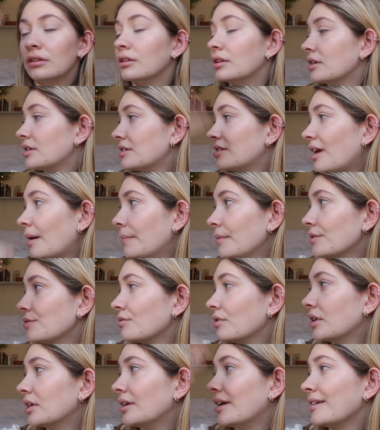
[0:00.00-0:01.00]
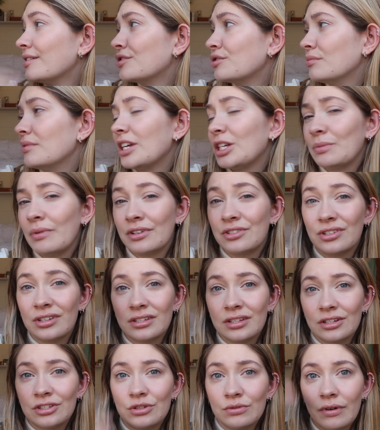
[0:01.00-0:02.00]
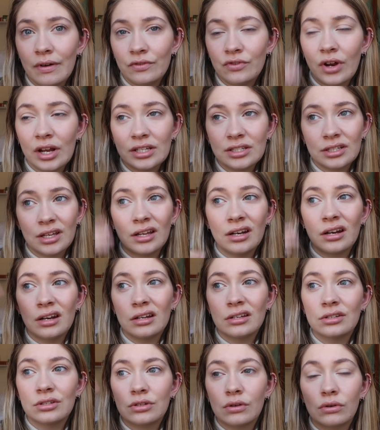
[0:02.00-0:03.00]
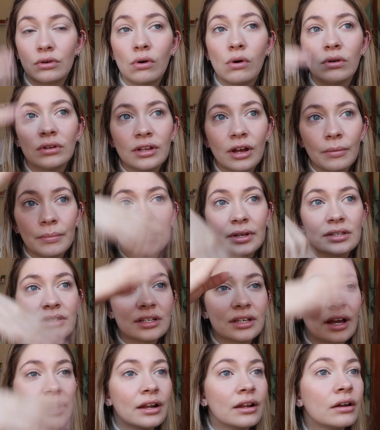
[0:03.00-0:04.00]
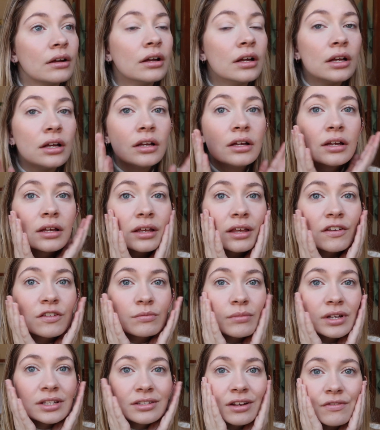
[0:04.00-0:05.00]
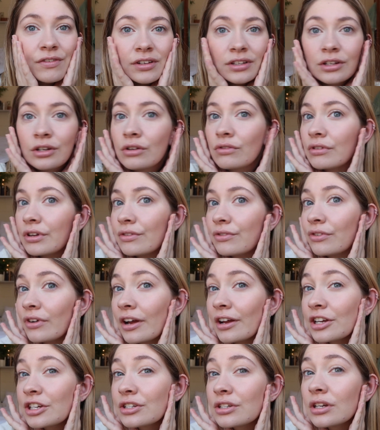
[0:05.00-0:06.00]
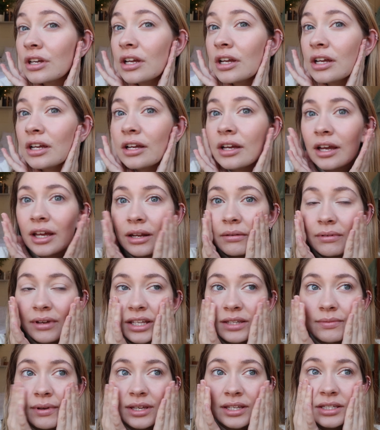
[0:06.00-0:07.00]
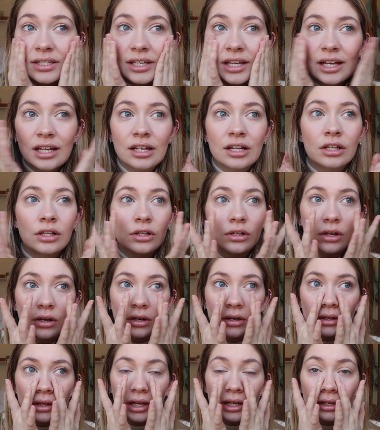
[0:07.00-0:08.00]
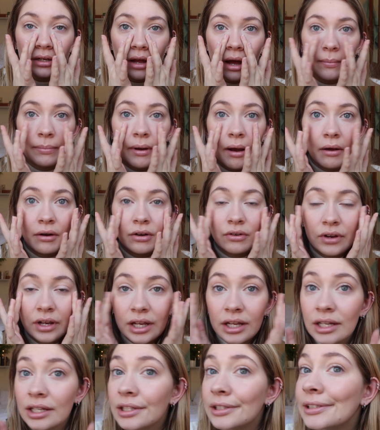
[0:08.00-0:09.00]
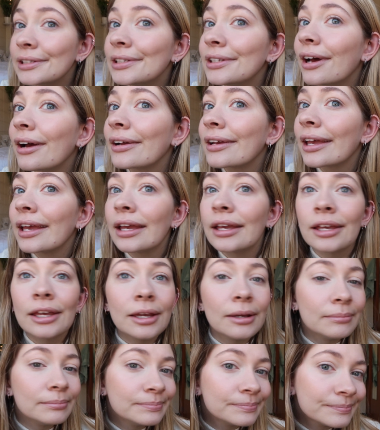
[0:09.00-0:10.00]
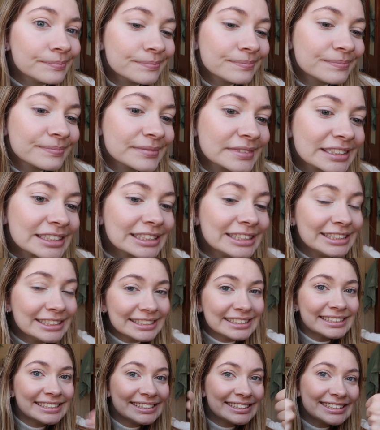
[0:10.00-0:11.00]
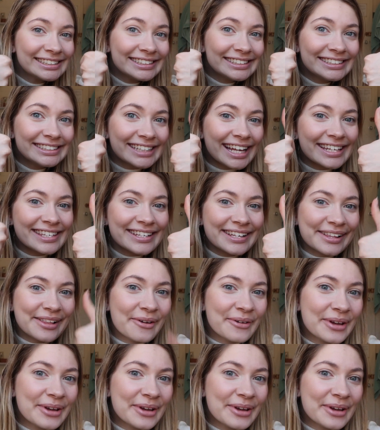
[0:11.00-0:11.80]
This step is really nice for me, especially because I do have dry skin and it is so cold out, because it kind of gives myself a little refresh and it makes my skin look like not powdery, not cakey, nice and